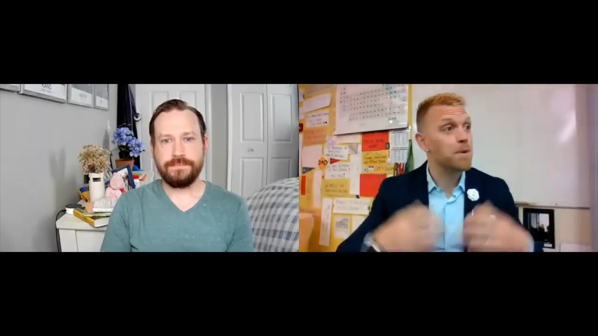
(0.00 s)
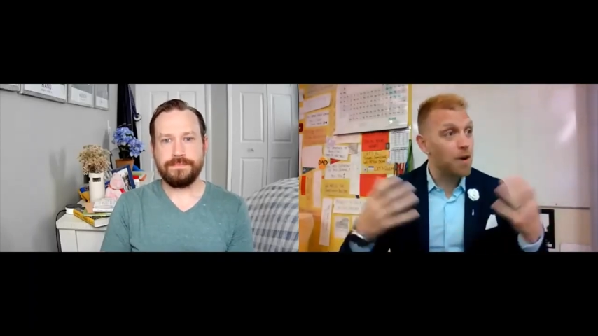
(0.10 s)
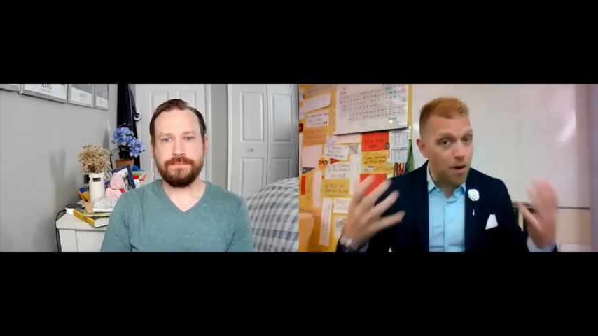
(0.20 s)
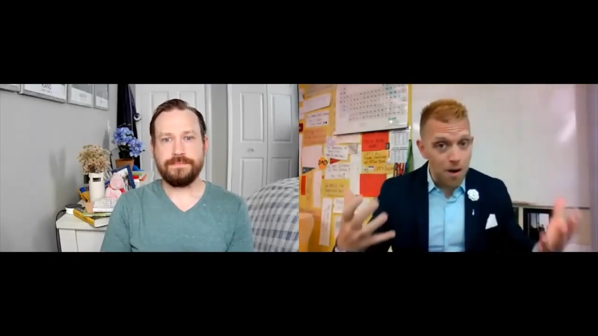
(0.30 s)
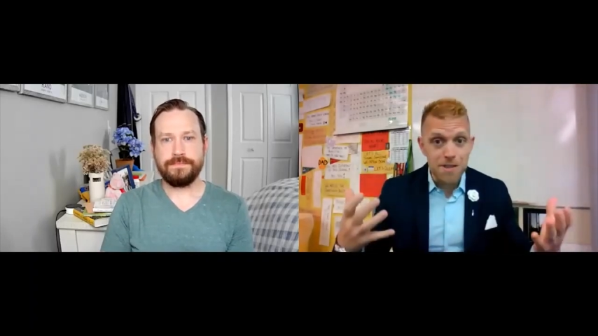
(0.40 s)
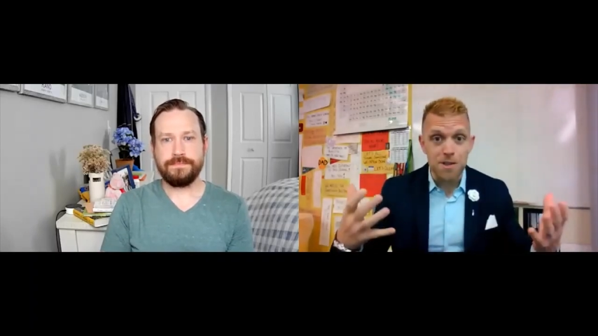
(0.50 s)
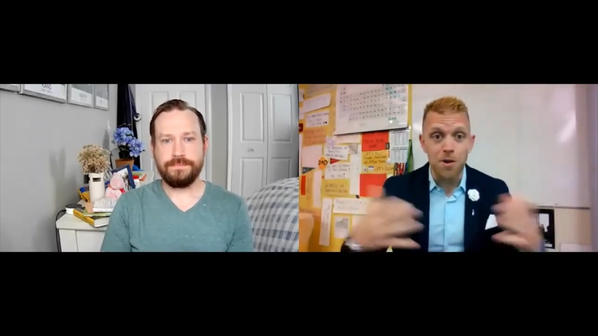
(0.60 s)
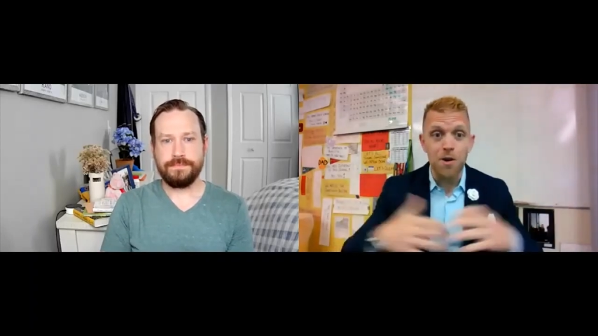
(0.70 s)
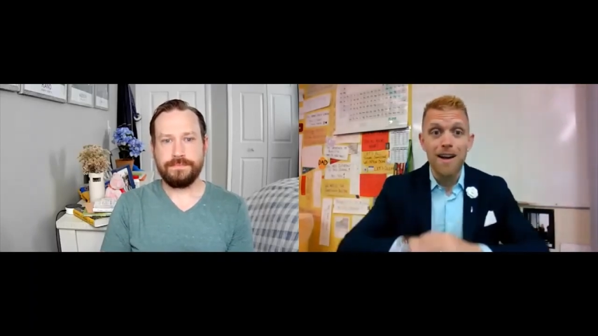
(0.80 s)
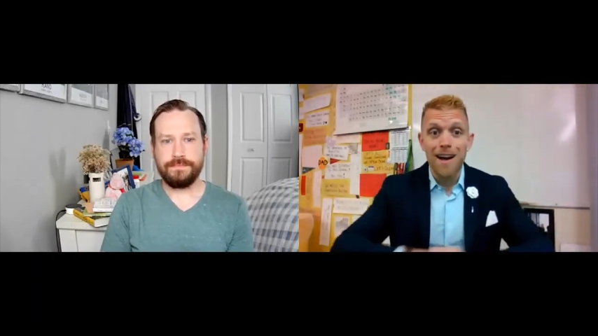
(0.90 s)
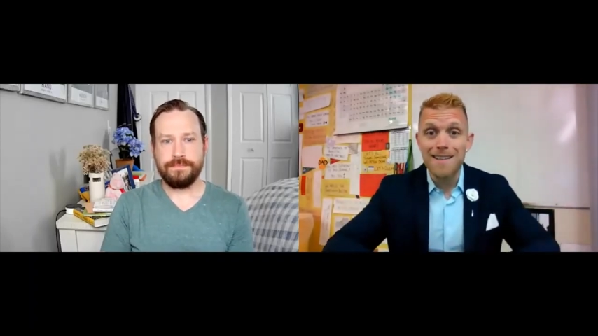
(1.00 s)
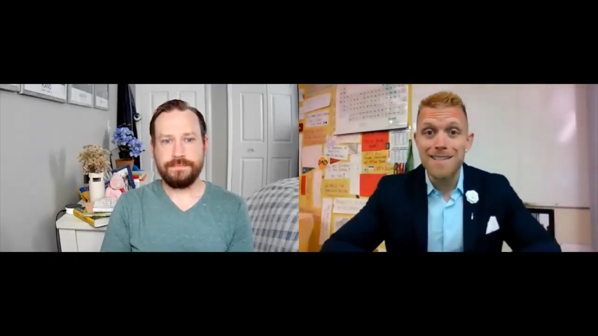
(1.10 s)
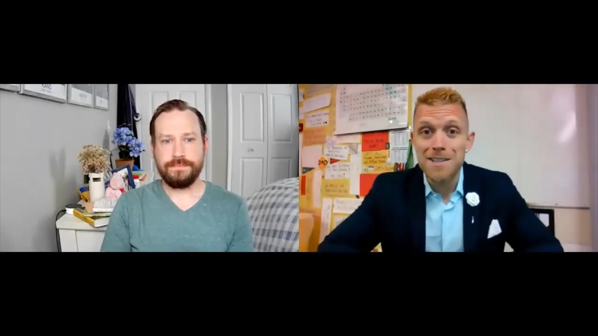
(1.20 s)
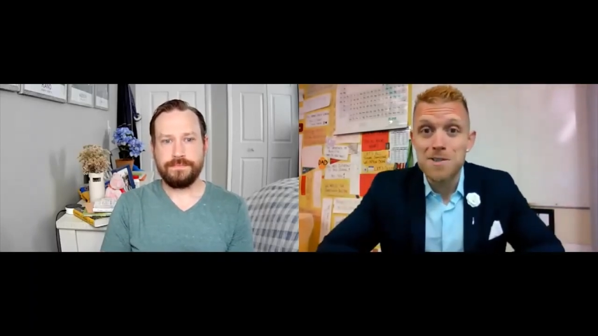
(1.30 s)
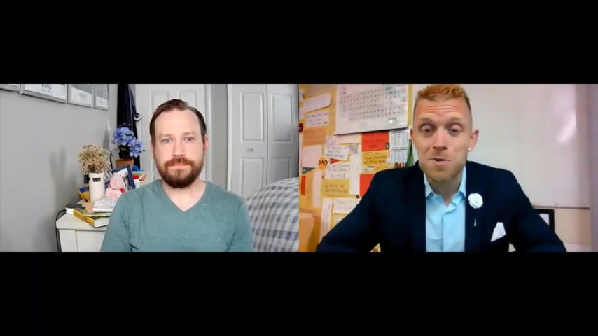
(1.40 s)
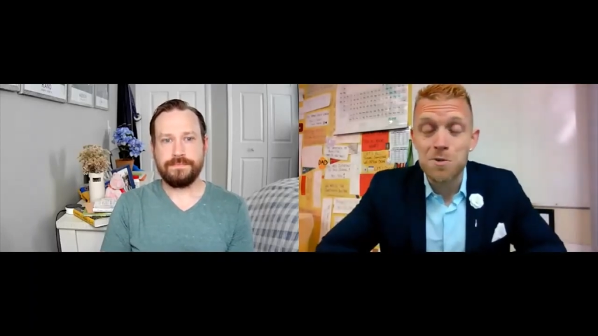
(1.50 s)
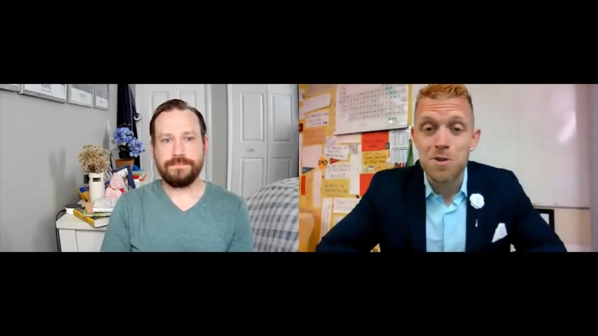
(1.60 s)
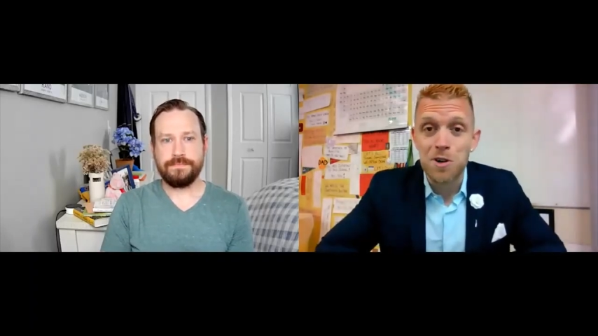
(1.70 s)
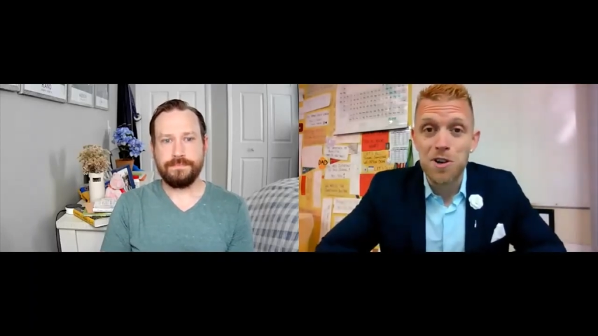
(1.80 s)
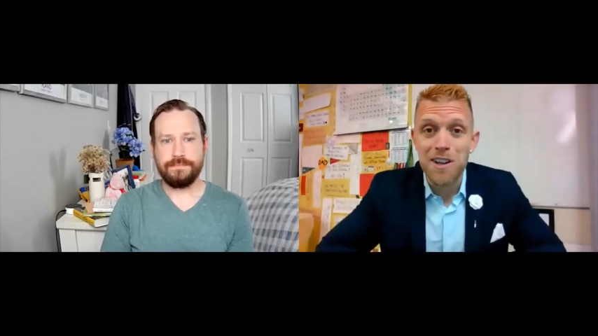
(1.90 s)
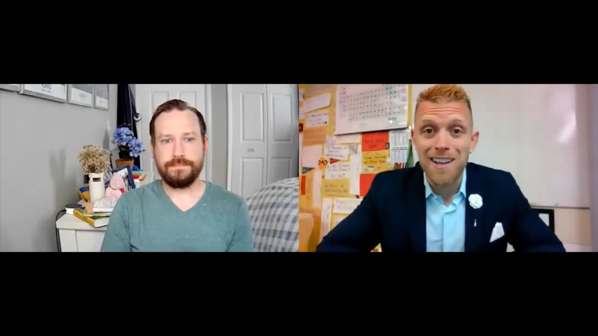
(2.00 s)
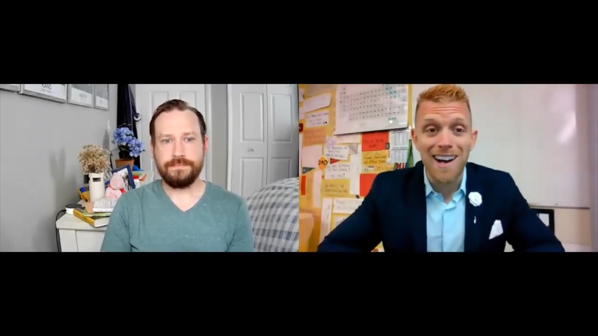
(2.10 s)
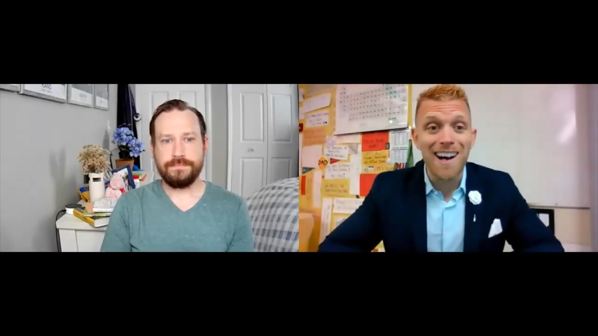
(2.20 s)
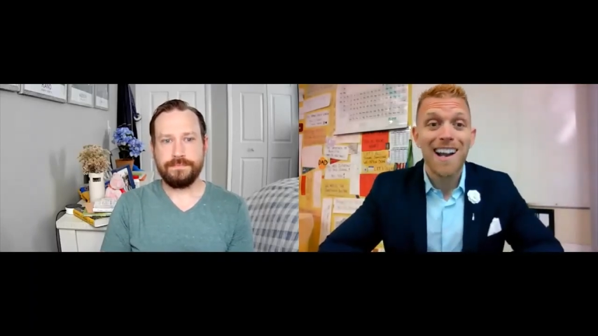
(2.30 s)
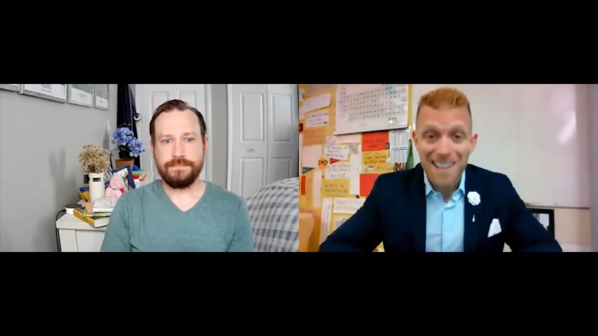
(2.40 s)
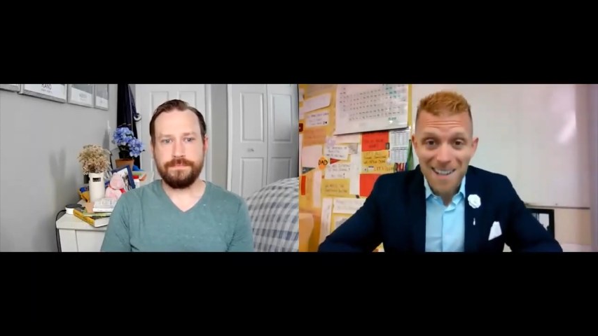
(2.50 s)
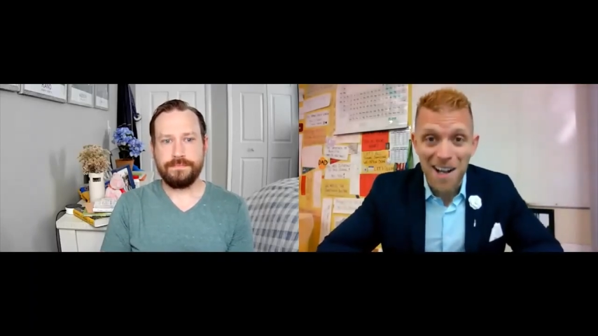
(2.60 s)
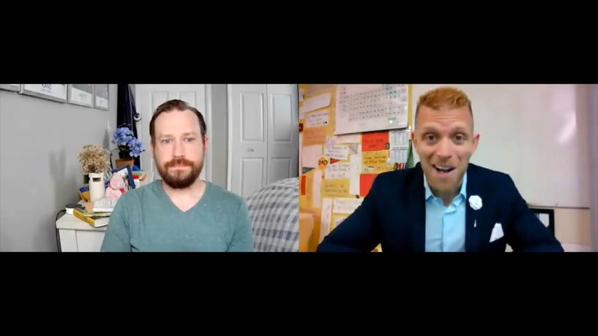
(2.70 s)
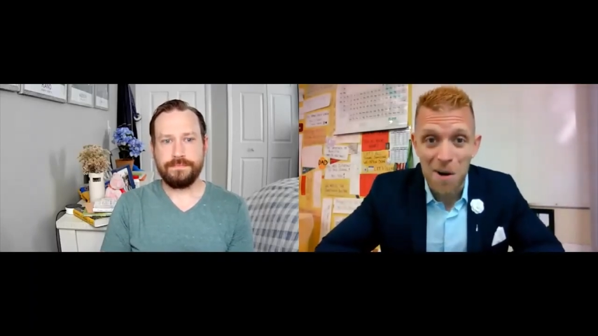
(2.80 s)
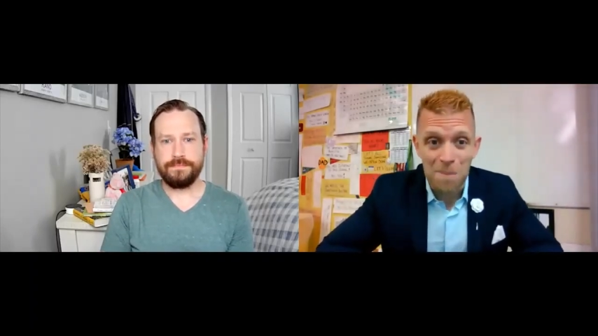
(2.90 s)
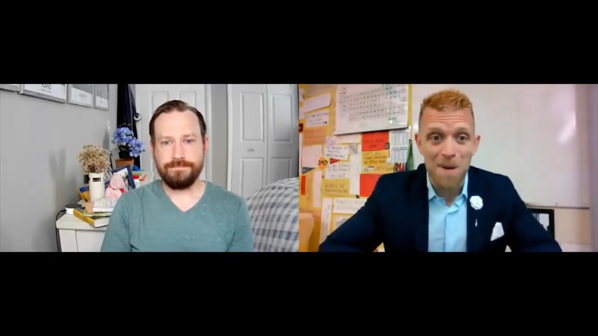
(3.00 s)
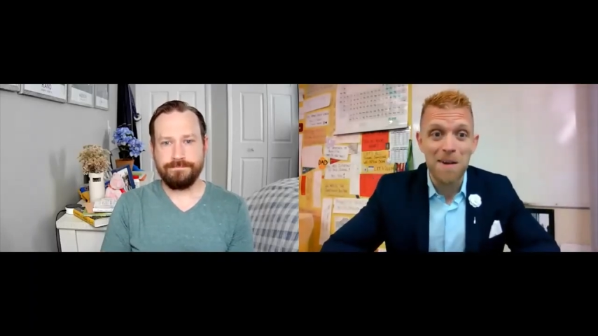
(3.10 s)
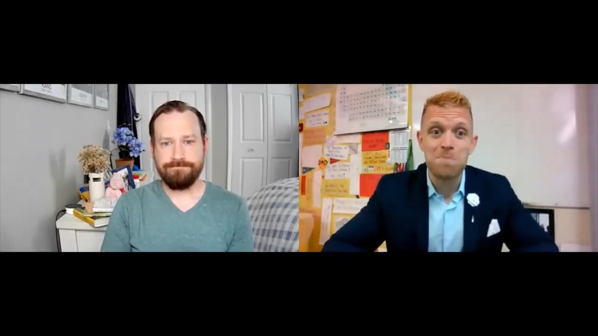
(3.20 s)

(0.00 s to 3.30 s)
Speaker 1: but also a D230 uh, alum,